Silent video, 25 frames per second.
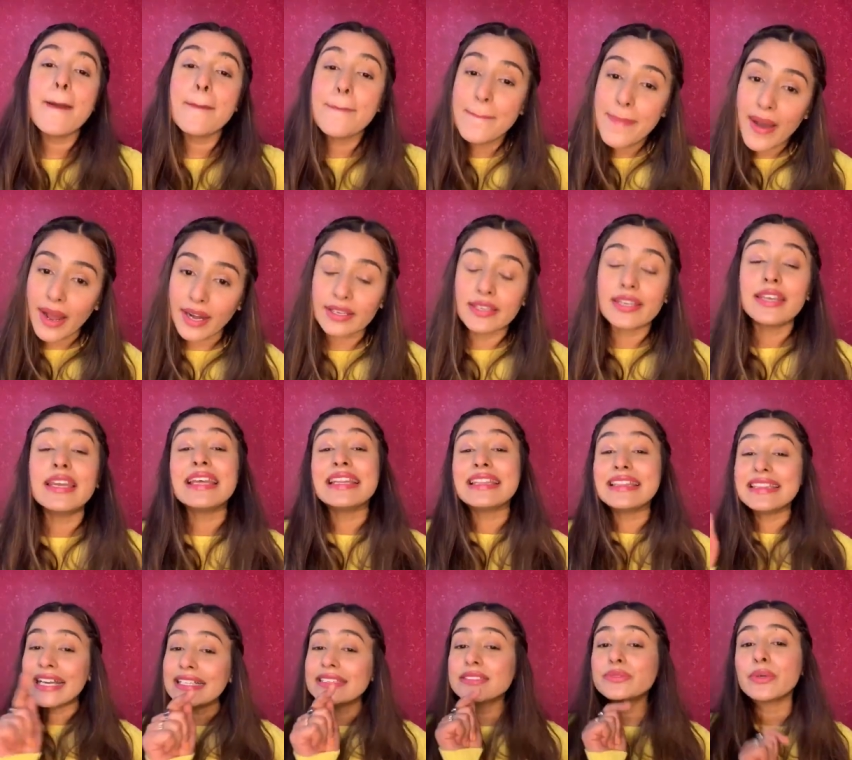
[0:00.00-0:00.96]
But
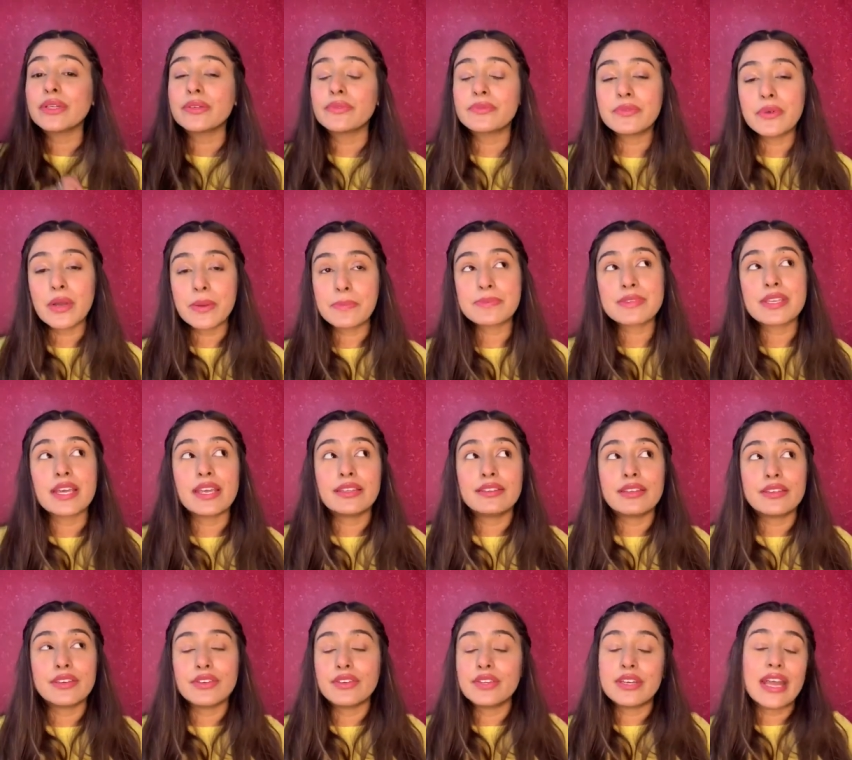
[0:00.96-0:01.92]
that's one website
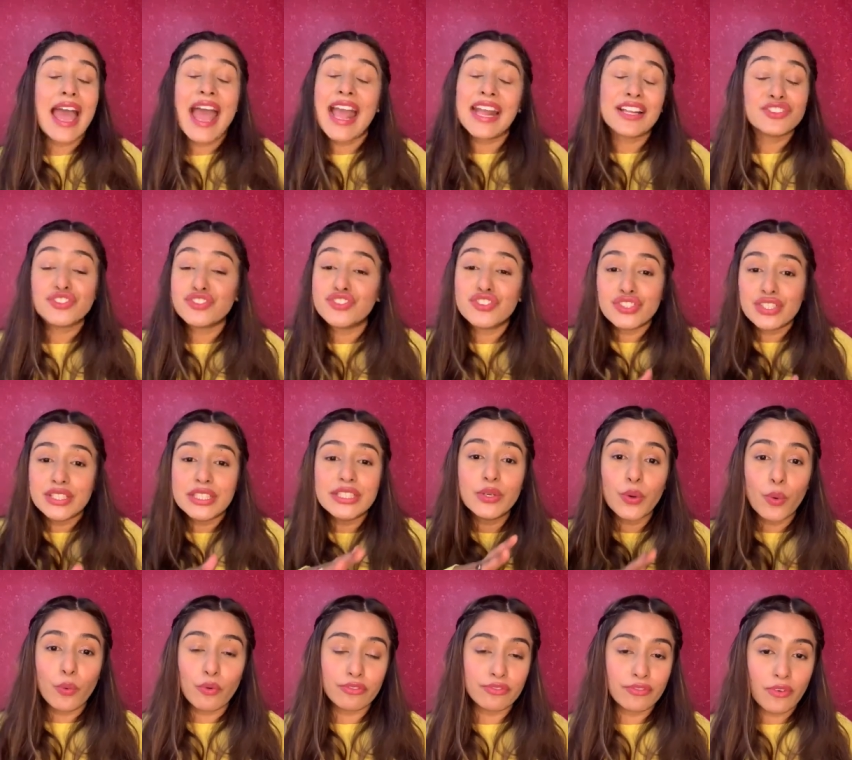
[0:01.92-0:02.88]
that you can actually
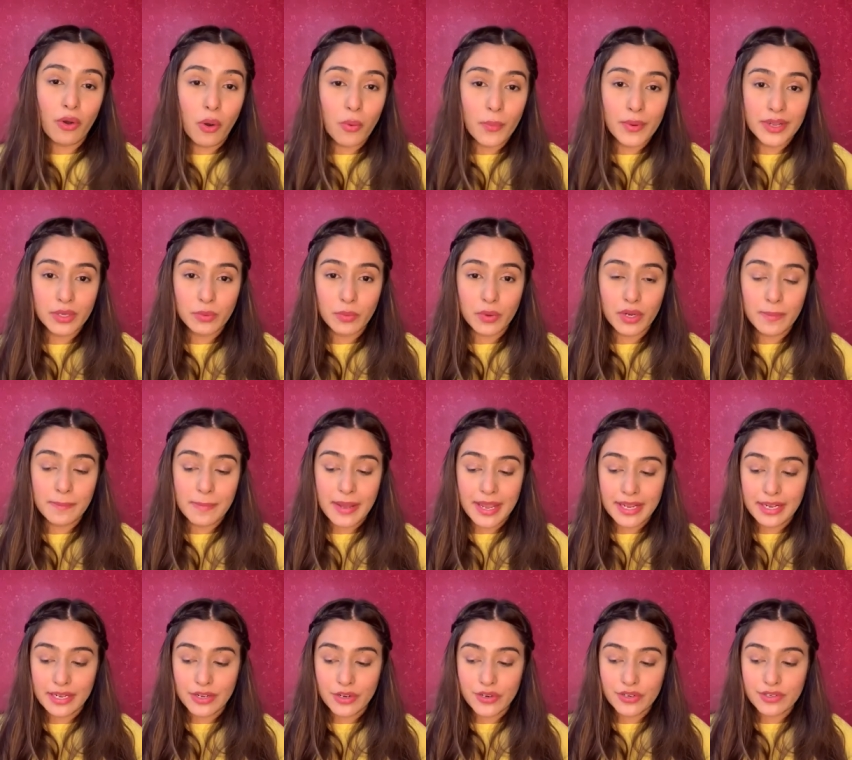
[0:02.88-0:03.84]
go for when you want to buy
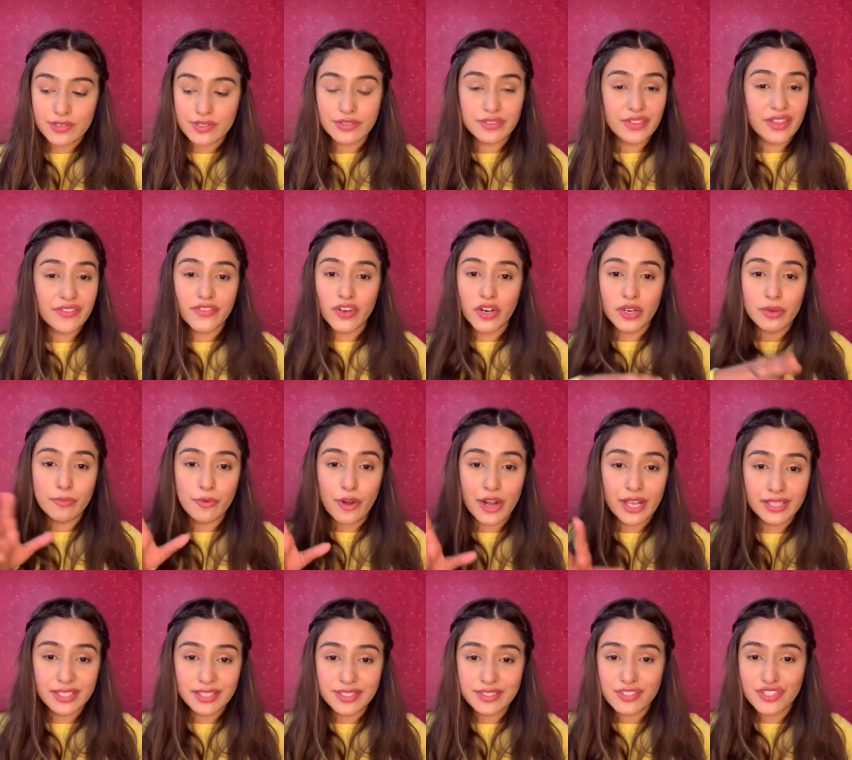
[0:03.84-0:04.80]
inners. So they've got
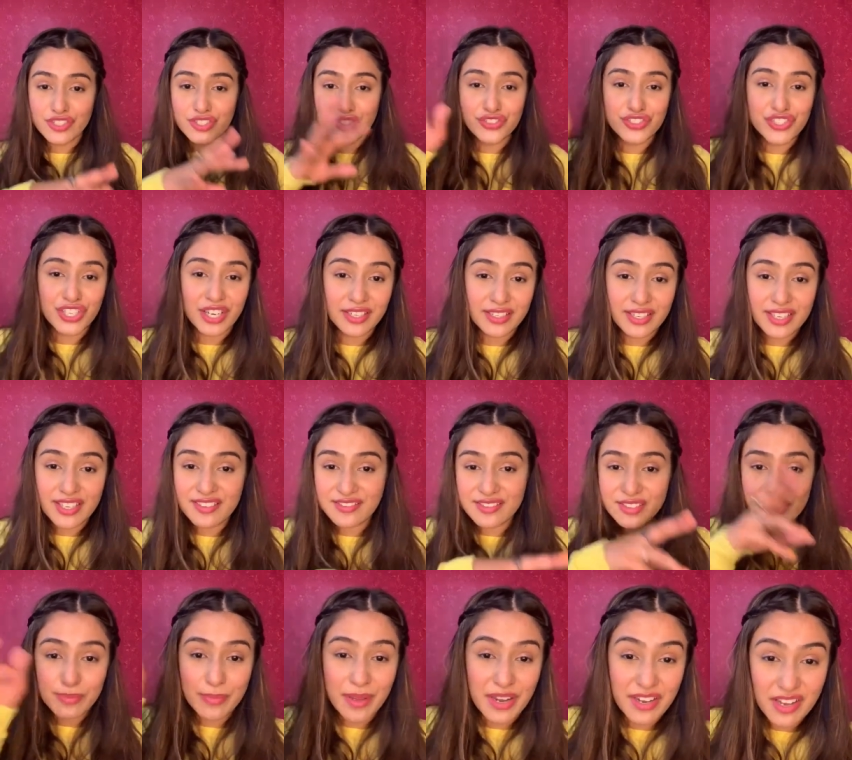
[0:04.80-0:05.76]
bralettes to chuddis
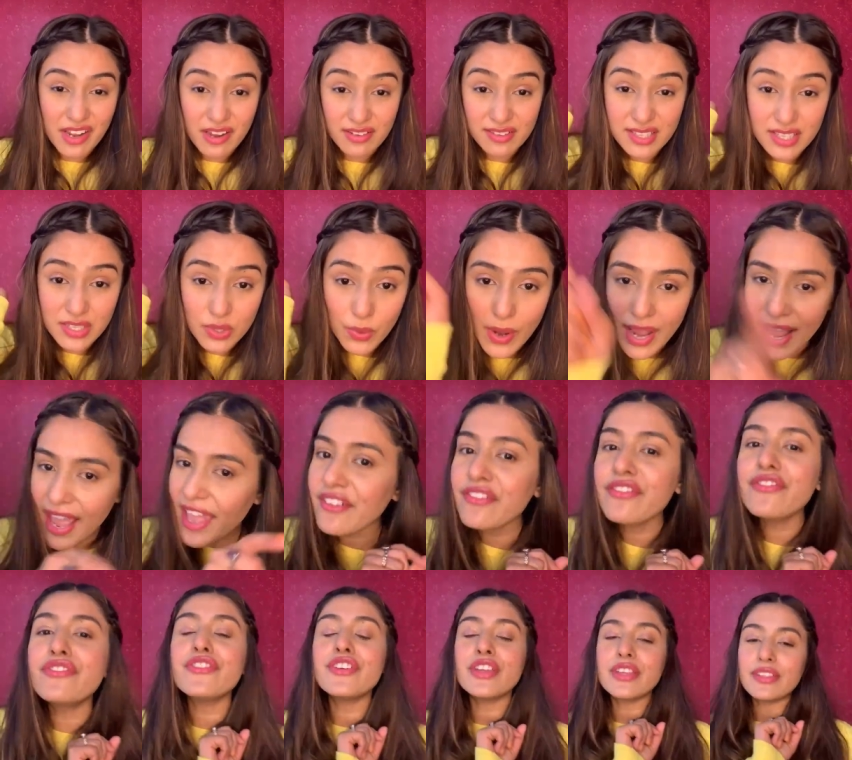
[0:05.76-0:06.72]
to banyans to
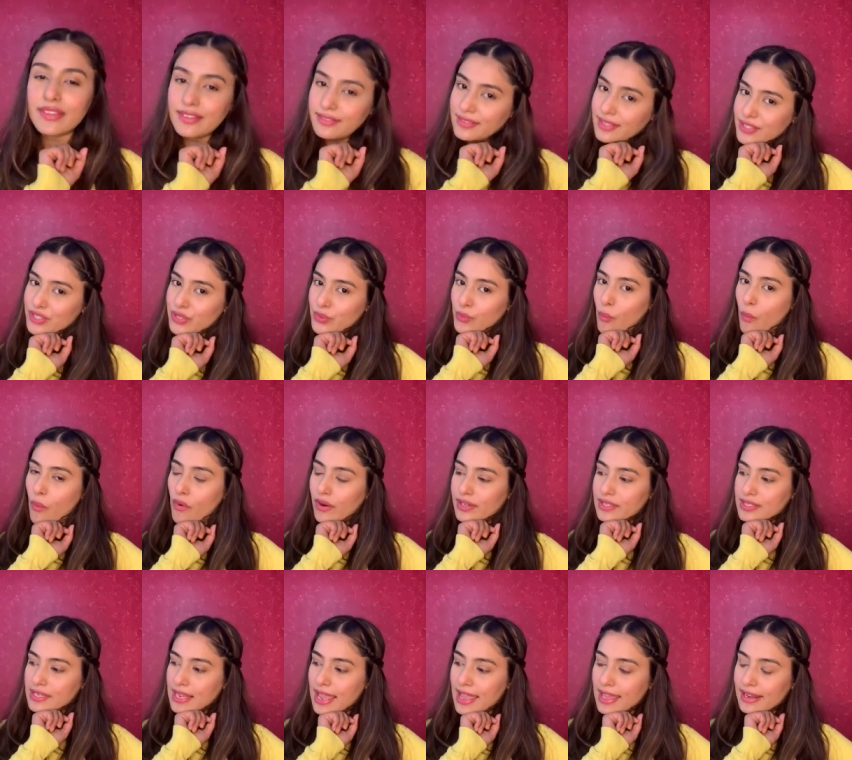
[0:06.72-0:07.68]
everything that you
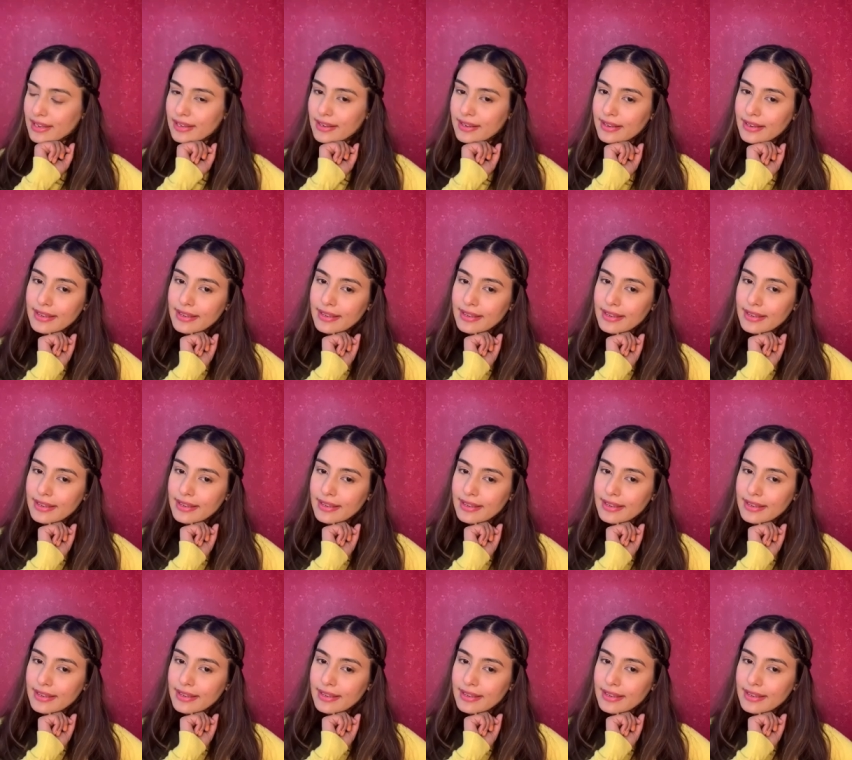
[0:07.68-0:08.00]
want, and